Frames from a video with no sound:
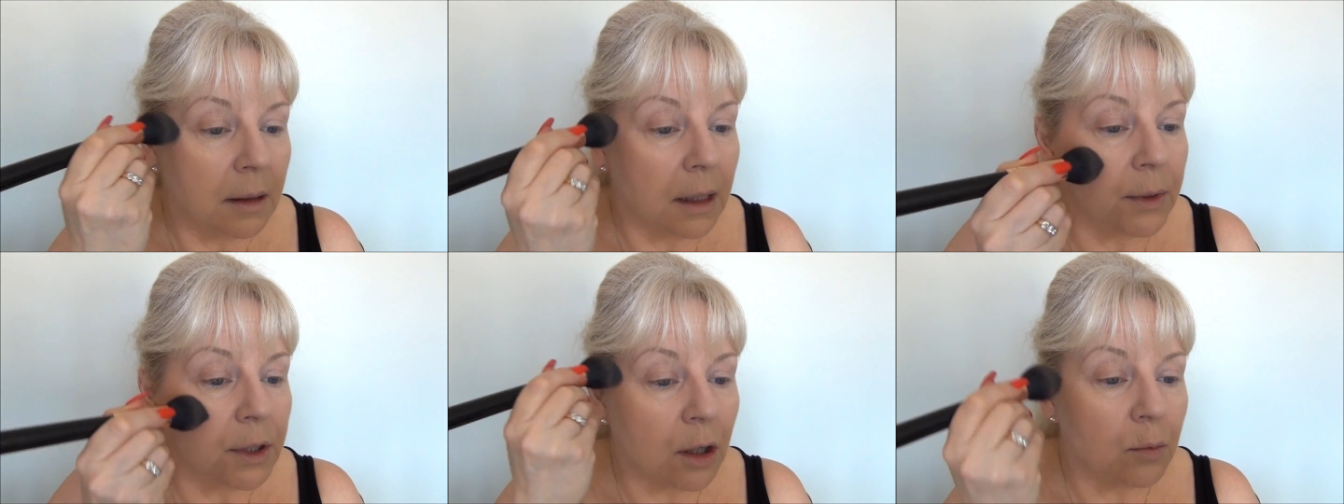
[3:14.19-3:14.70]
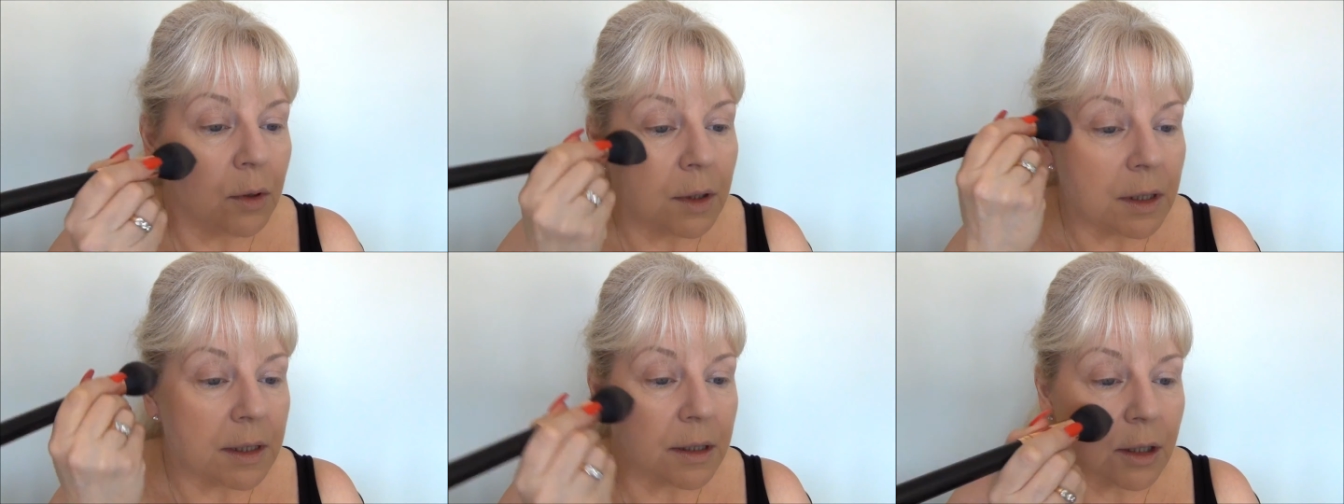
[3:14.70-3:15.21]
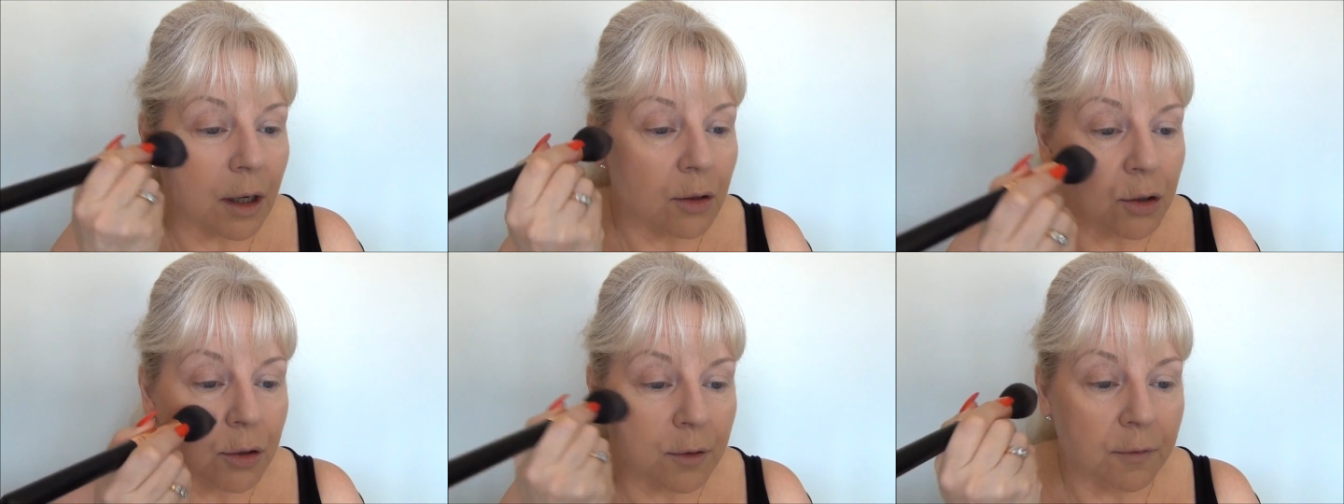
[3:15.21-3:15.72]
Now we don't want this to go
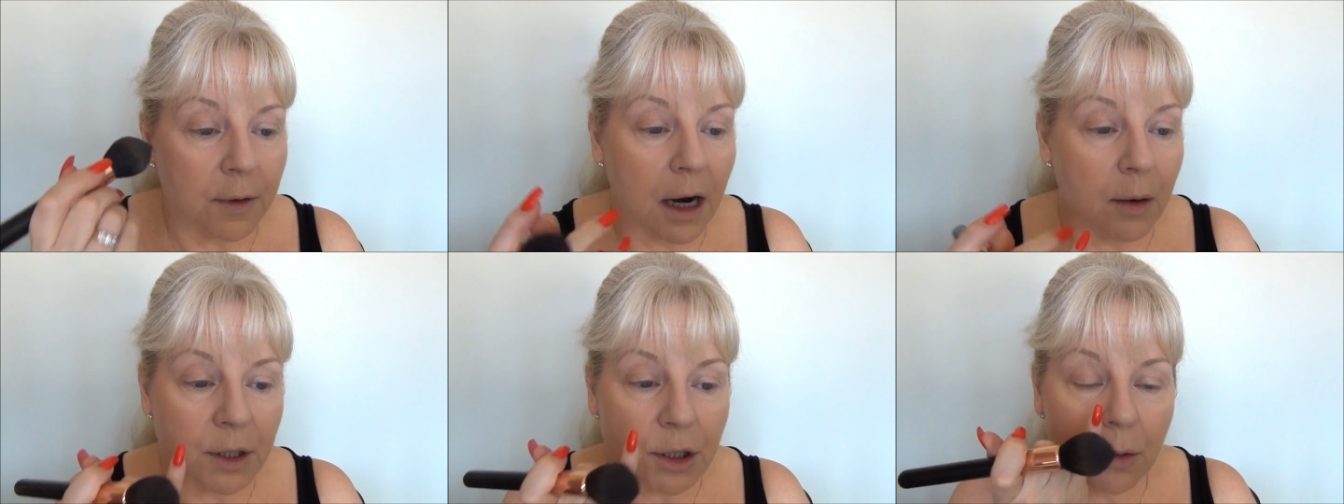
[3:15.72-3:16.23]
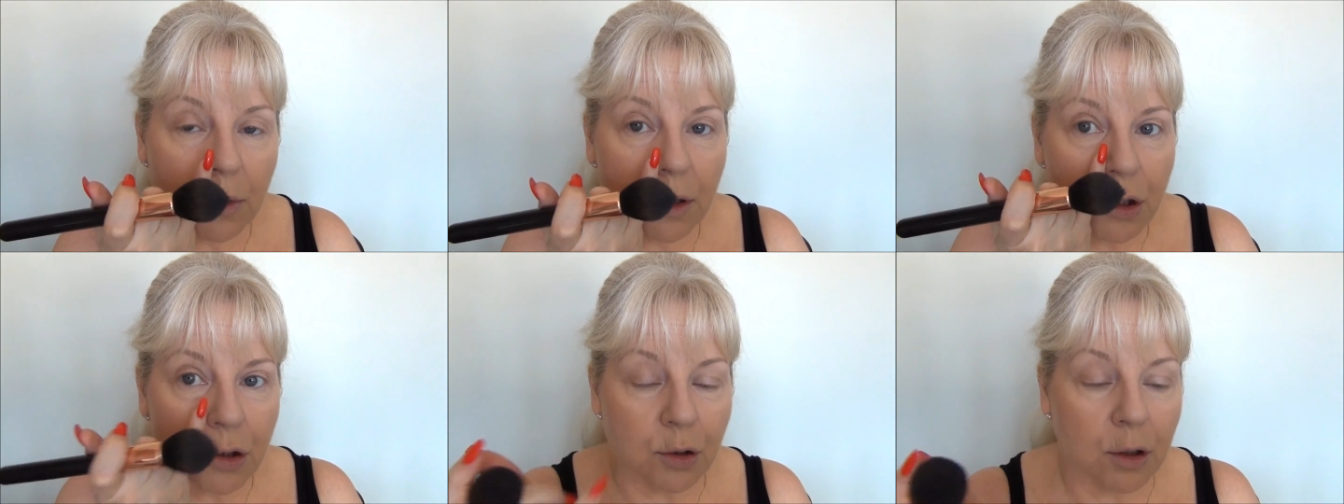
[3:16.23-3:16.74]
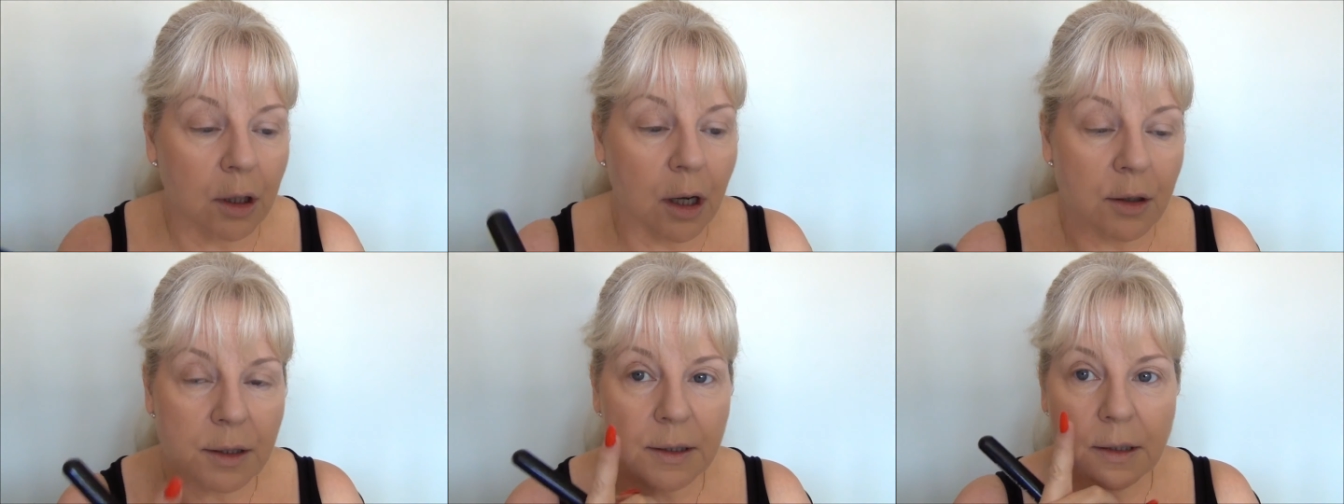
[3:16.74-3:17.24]
too far and we don't want it too
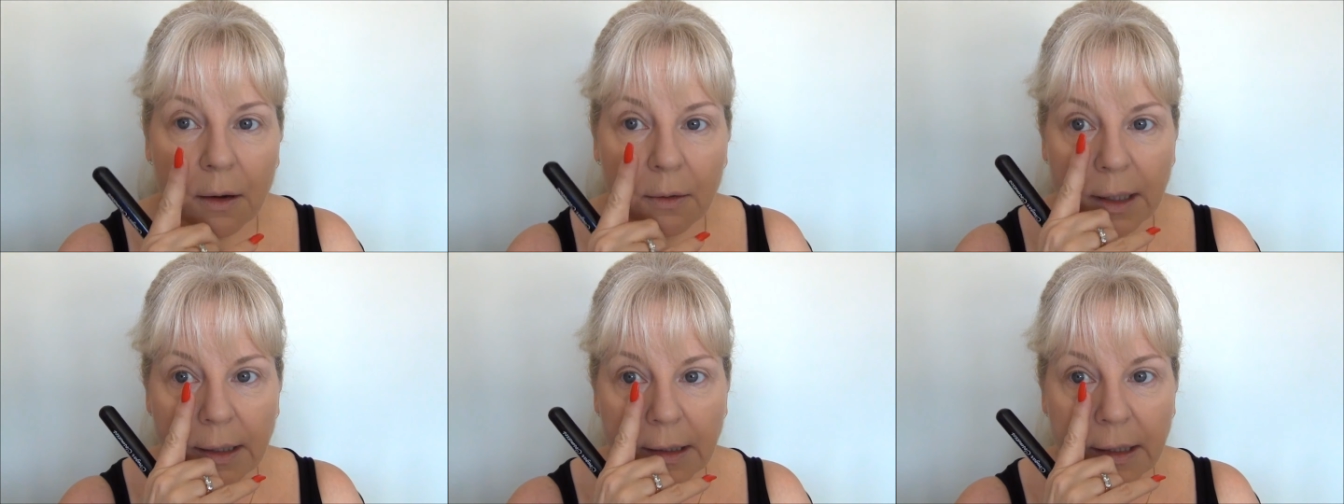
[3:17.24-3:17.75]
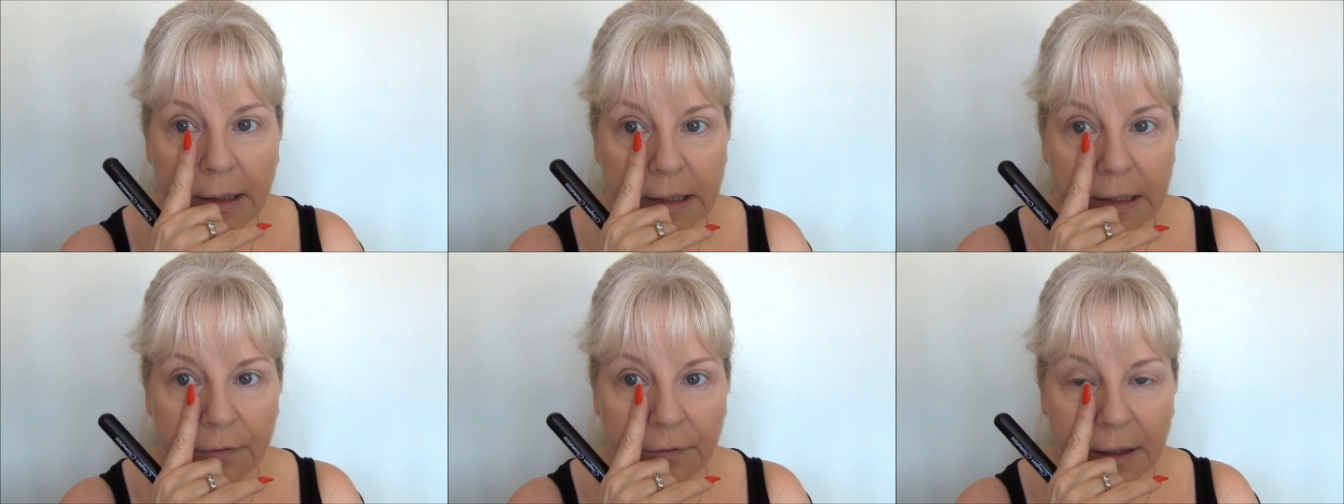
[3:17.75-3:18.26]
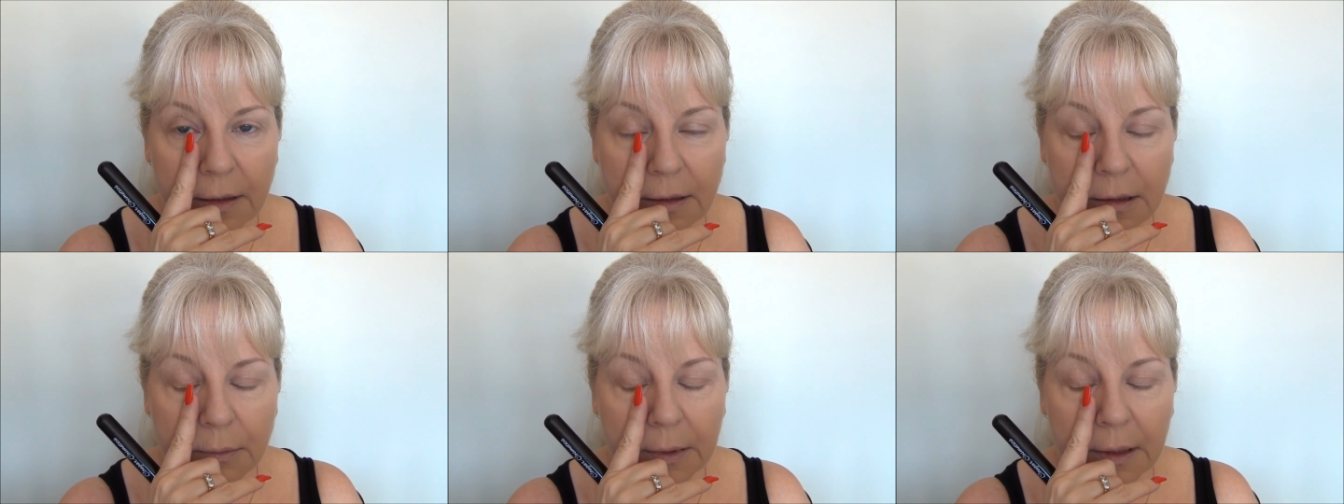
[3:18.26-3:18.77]
close, so at least a
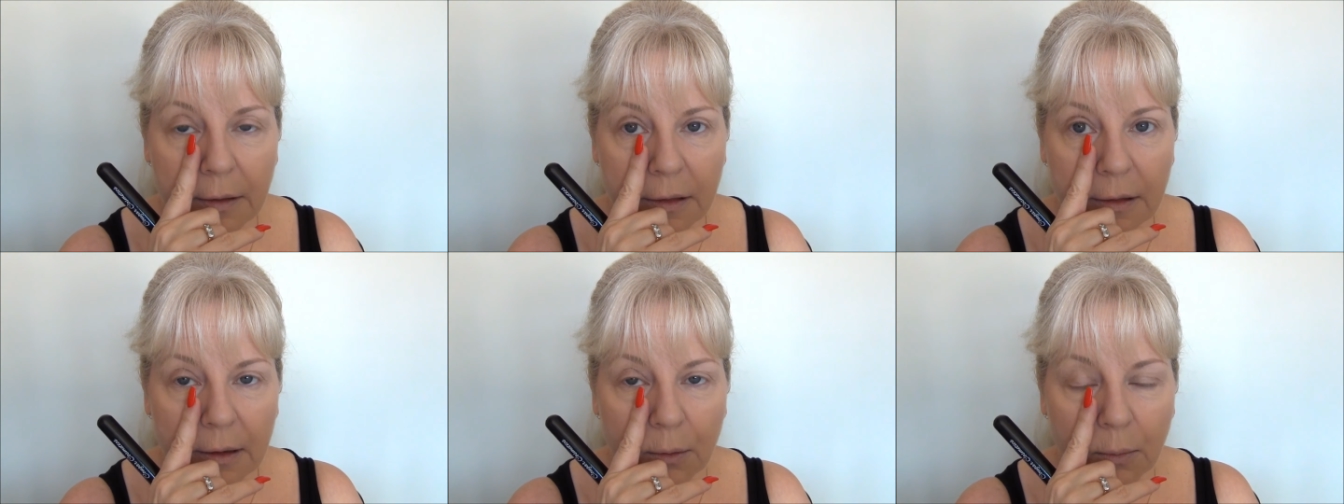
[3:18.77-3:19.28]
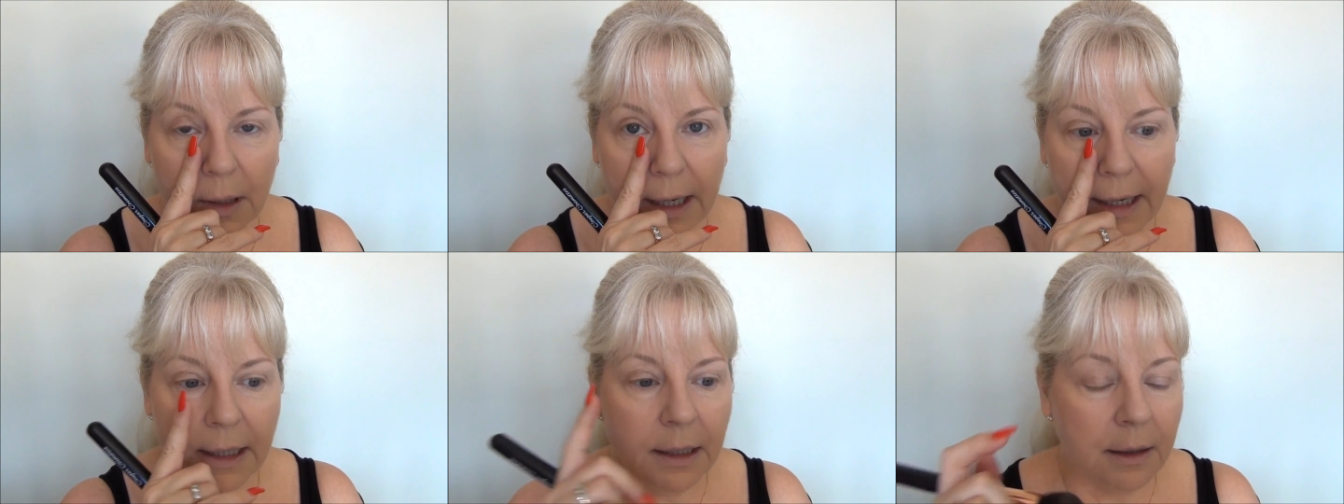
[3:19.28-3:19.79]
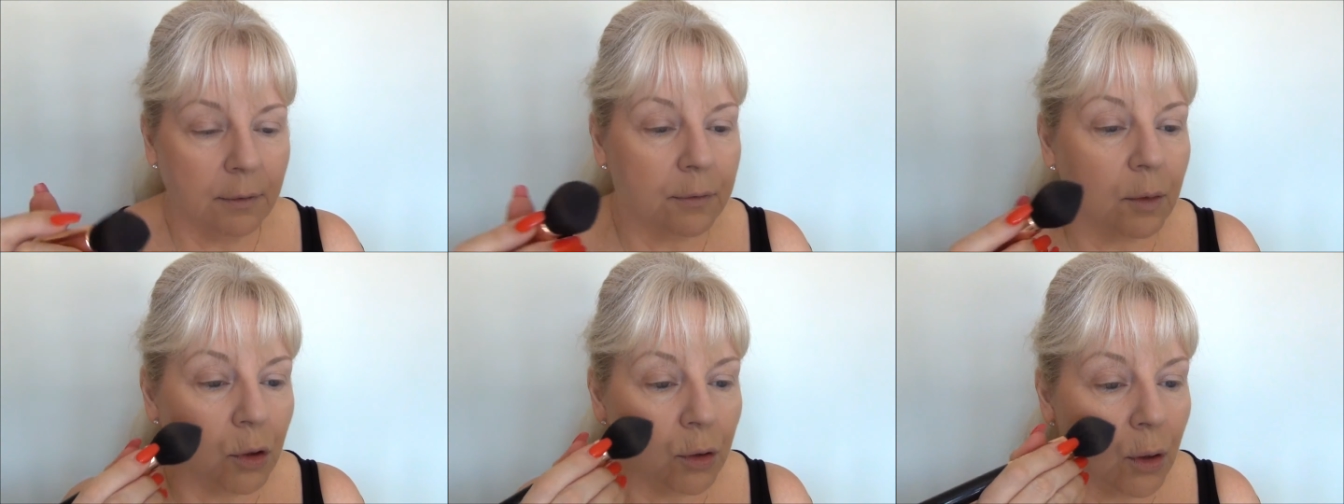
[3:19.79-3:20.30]
finger's width away
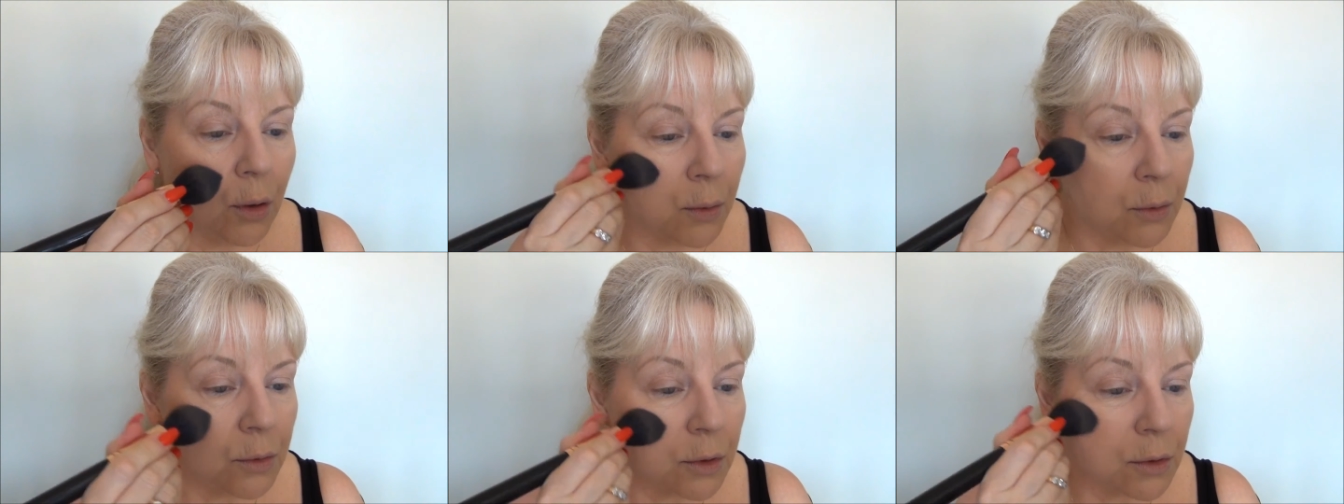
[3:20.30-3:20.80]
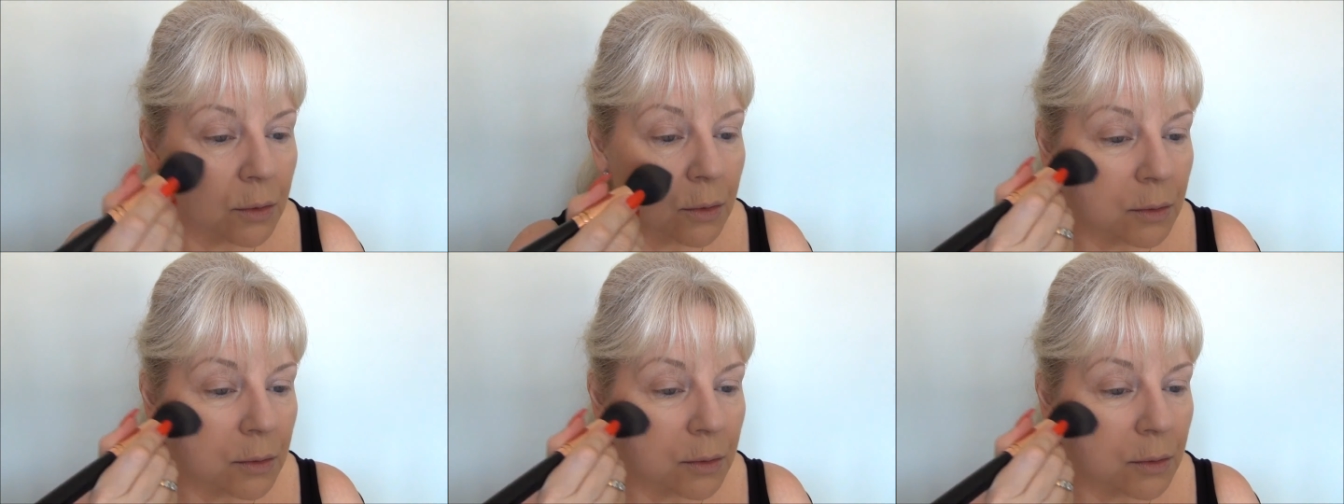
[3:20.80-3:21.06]
from your nose.